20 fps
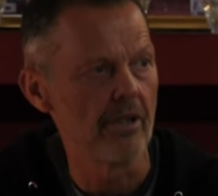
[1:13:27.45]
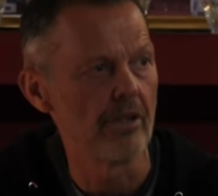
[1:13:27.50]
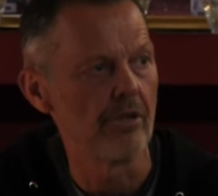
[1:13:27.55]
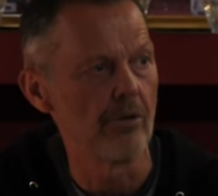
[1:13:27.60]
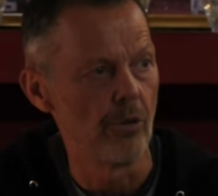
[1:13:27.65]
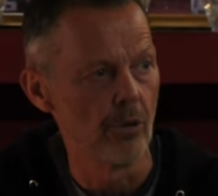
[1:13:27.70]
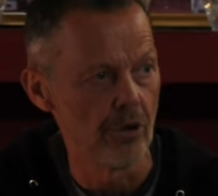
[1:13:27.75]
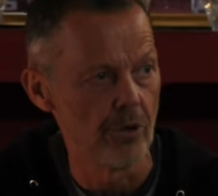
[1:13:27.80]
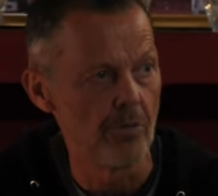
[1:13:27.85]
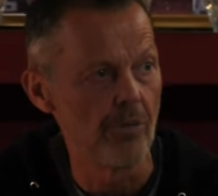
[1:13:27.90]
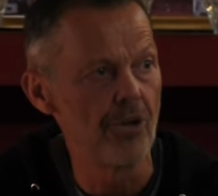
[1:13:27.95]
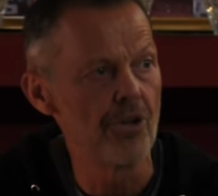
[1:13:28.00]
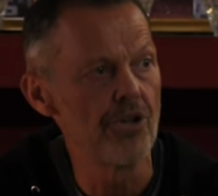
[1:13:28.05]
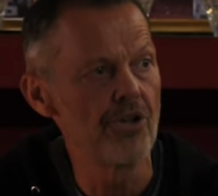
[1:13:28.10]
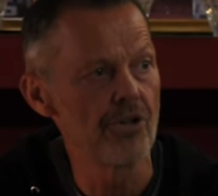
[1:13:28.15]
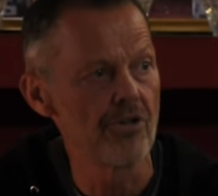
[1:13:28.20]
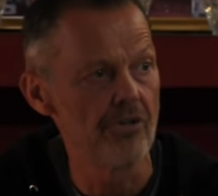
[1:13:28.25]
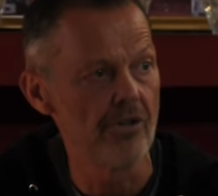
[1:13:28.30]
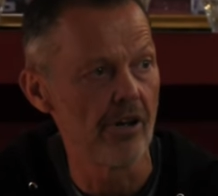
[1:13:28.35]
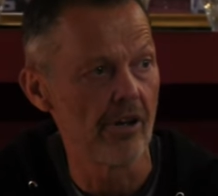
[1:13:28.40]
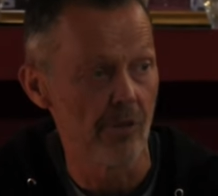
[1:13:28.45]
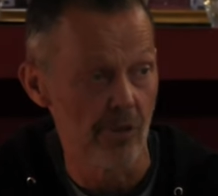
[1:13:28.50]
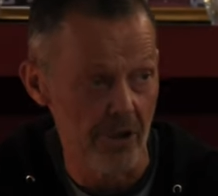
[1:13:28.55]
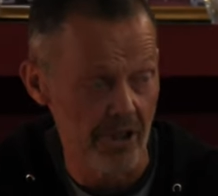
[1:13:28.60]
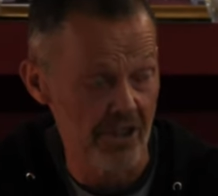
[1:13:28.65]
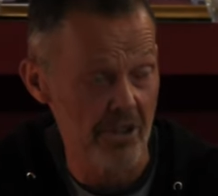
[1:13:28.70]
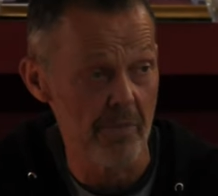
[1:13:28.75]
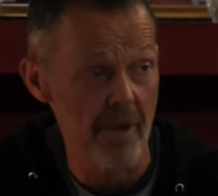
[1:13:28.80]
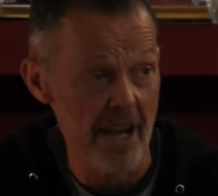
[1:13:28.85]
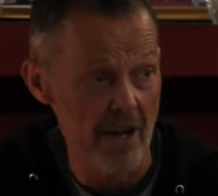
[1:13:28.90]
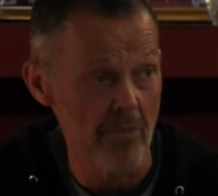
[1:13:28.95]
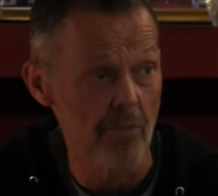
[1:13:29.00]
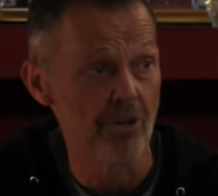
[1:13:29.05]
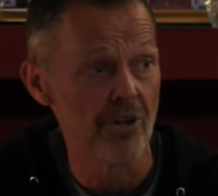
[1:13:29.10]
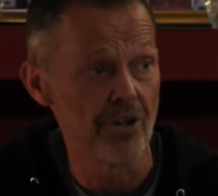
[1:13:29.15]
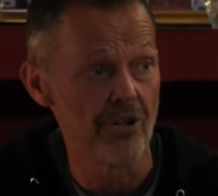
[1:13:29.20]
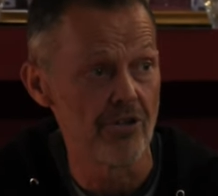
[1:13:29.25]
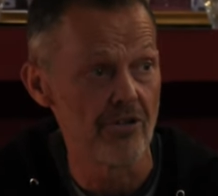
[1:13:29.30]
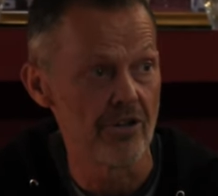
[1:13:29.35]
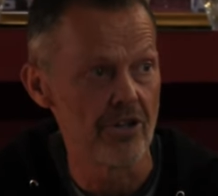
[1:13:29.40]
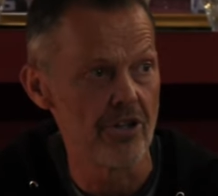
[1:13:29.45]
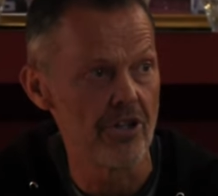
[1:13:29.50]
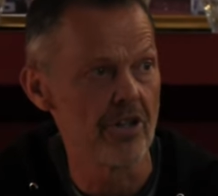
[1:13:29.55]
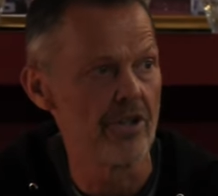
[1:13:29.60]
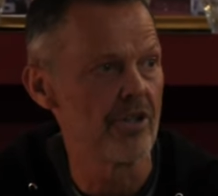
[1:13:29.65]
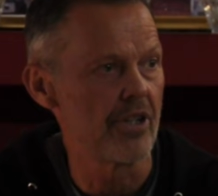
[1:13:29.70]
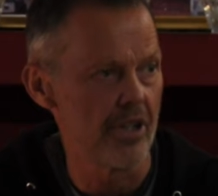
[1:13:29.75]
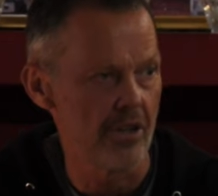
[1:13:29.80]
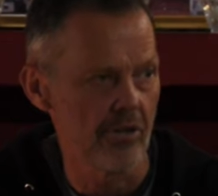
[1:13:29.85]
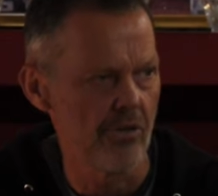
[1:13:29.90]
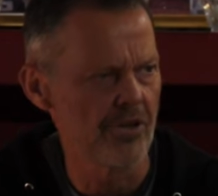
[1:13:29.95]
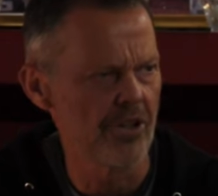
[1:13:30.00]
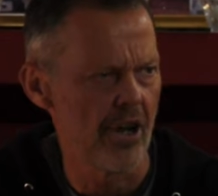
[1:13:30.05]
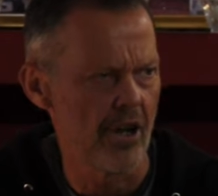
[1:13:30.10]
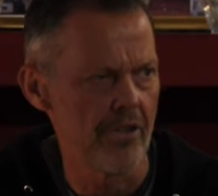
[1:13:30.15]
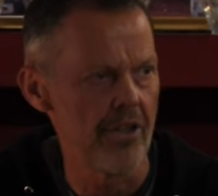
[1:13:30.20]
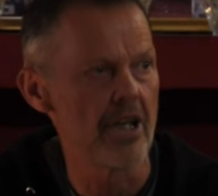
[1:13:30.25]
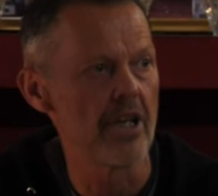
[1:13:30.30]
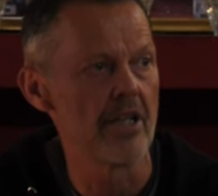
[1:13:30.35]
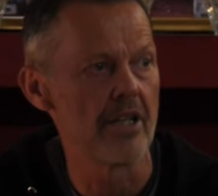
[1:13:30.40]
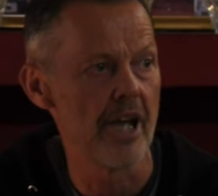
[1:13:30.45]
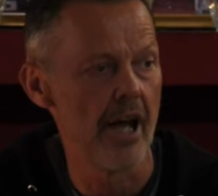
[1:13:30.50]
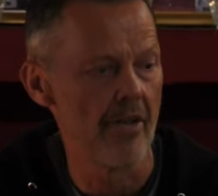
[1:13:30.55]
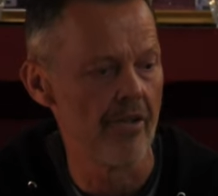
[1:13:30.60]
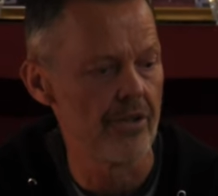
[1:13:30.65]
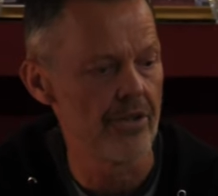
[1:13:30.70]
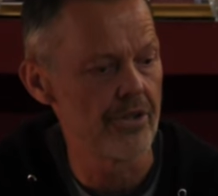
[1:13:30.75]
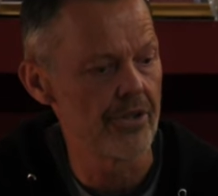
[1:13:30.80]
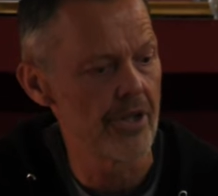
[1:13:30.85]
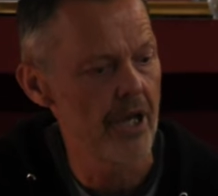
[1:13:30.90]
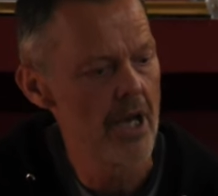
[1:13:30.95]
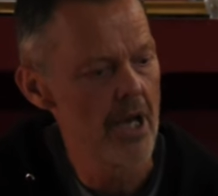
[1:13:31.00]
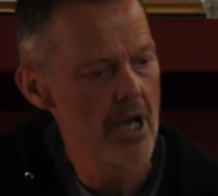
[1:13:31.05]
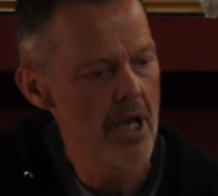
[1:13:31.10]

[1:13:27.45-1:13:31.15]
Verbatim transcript: all the buddhist all the tibetan buddhist traditions and also i think in others